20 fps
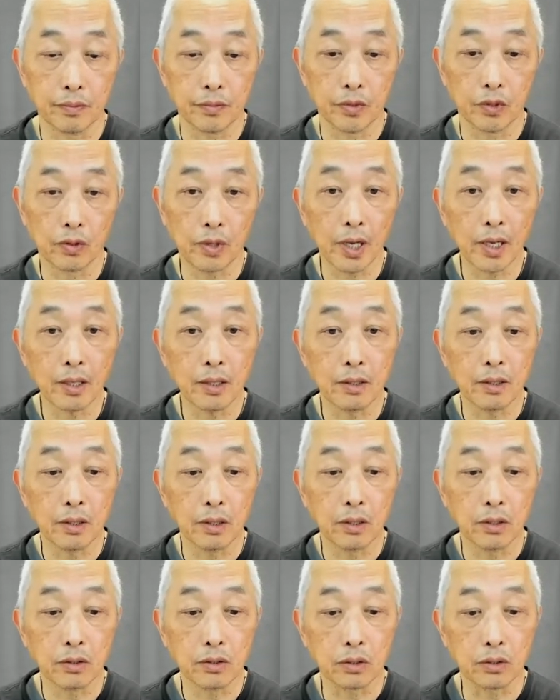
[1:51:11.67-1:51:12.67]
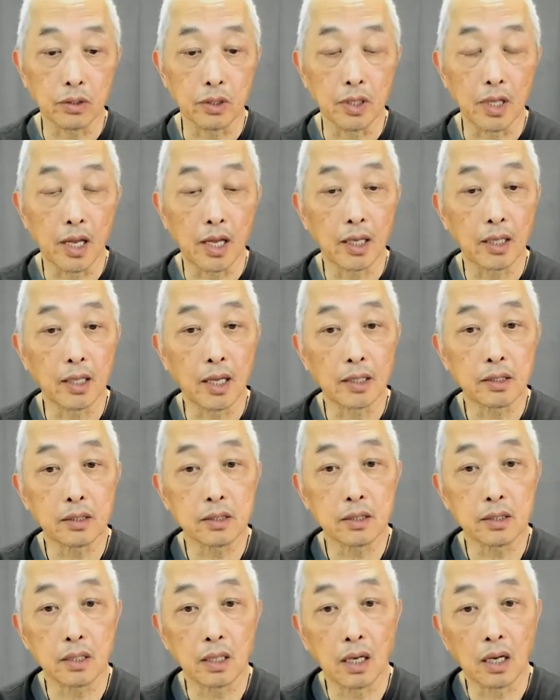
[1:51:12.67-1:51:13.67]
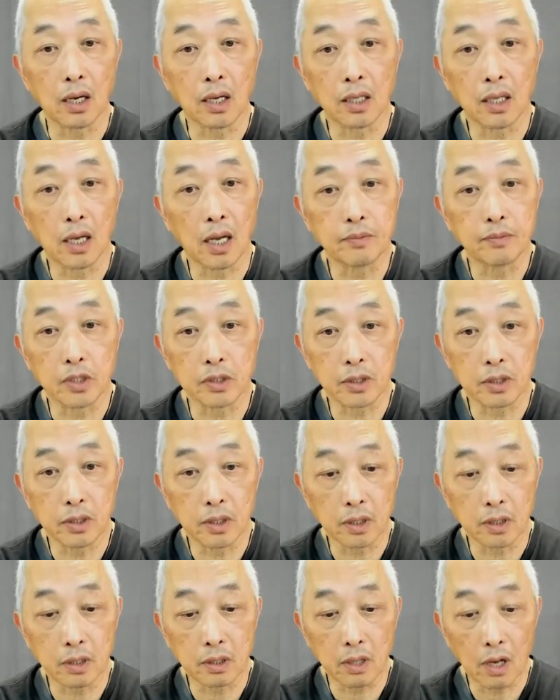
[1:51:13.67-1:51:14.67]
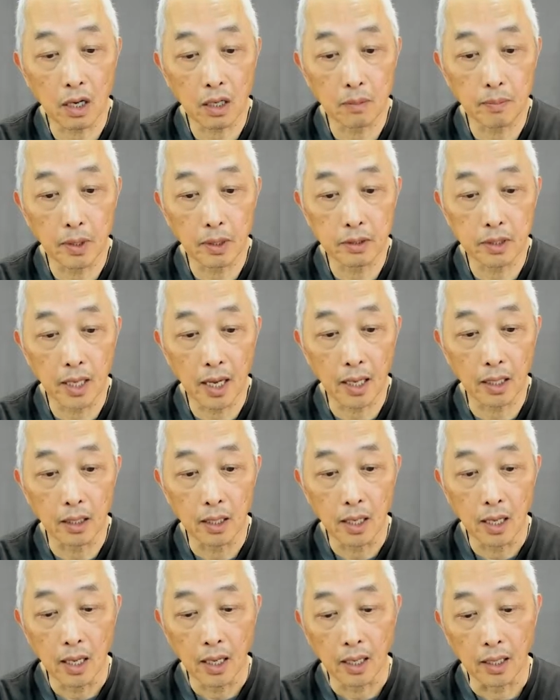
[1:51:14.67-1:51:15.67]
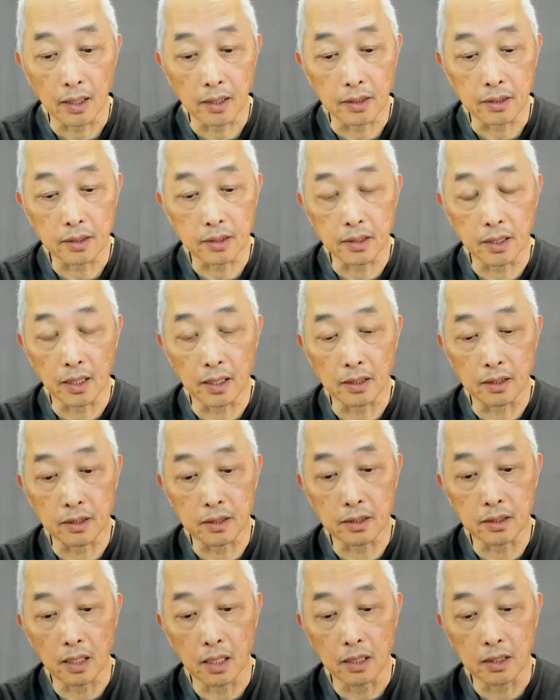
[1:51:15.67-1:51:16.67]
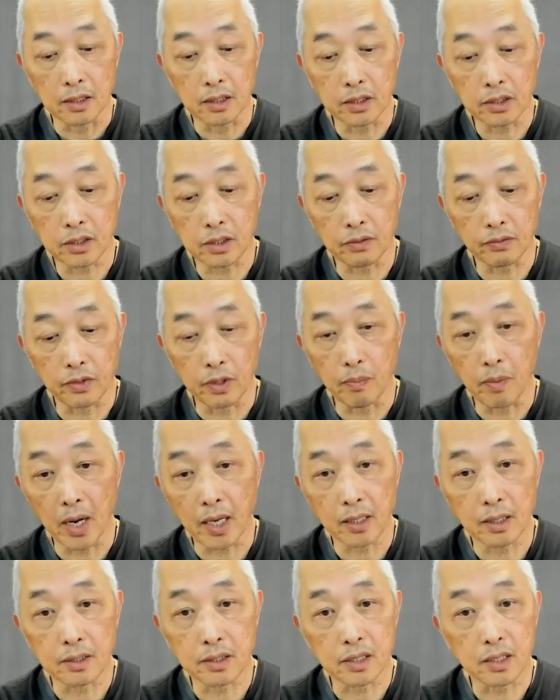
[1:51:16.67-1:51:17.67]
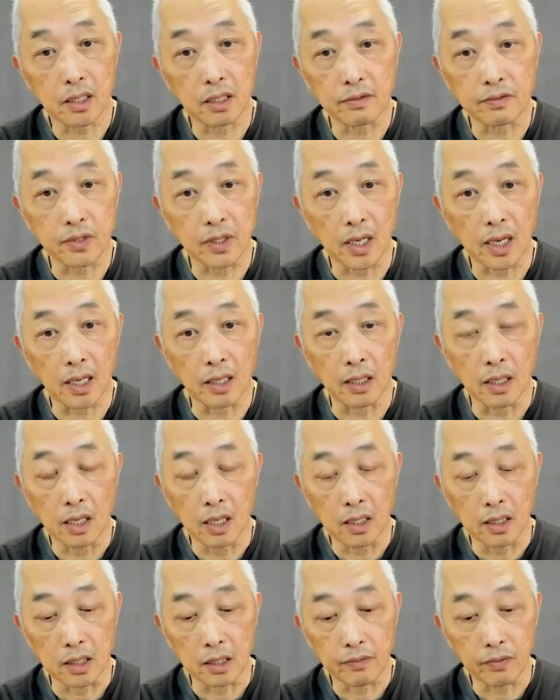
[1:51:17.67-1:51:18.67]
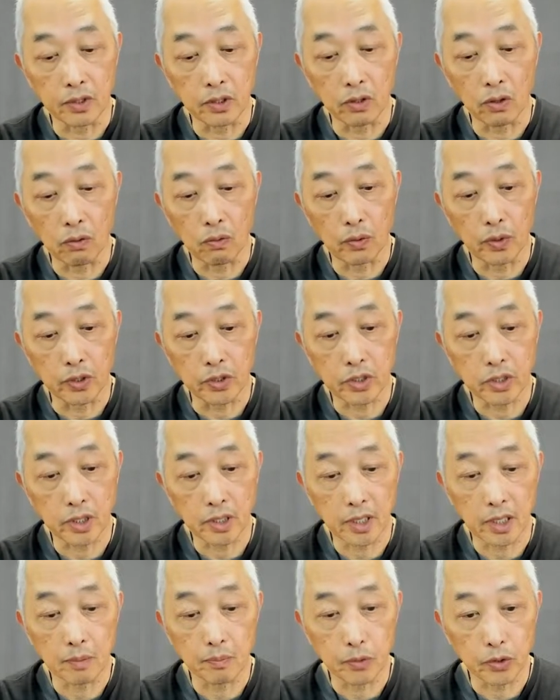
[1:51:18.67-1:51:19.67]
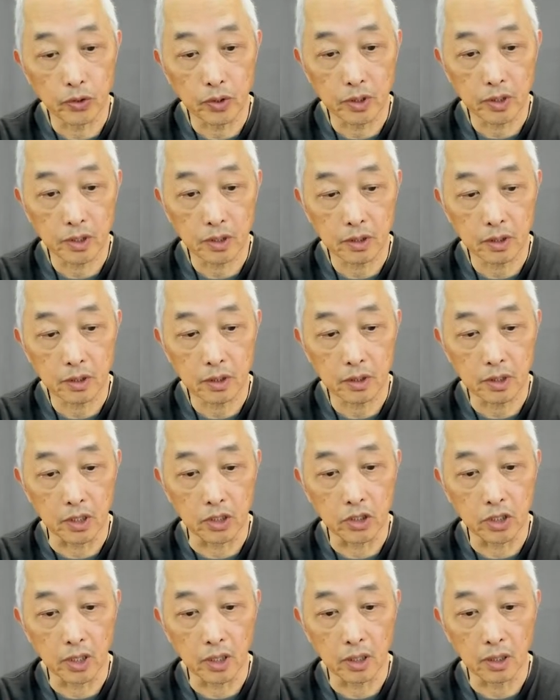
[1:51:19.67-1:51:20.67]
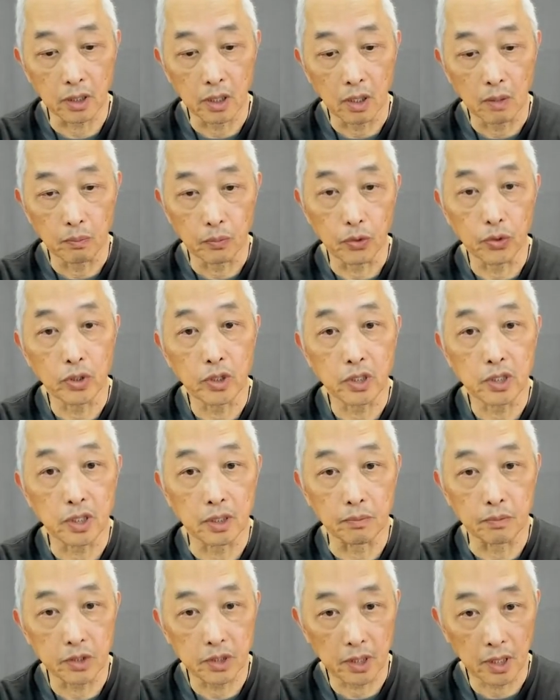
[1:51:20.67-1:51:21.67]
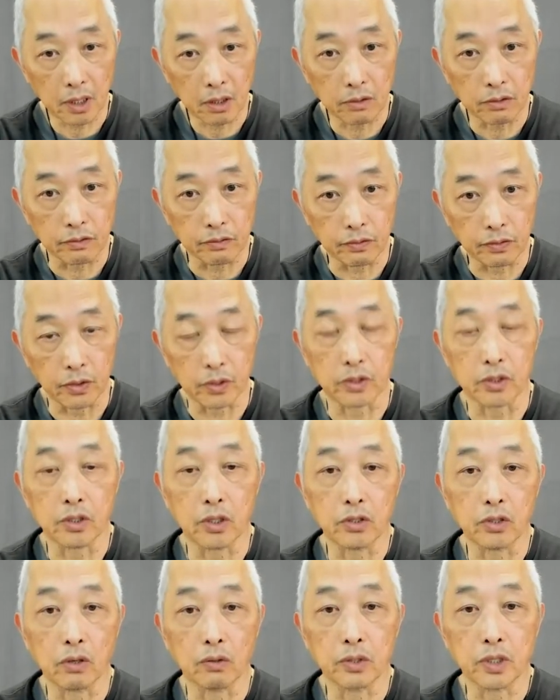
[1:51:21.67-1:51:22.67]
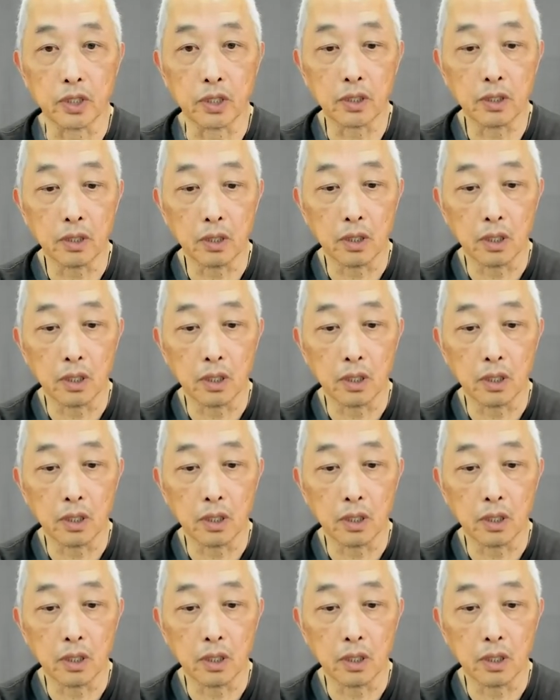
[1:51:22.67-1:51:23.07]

Okay, so today I'm just going to talk about that as just to remind ourselves that even though we're studying Buddhist teaching, Buddha himself was a yogi.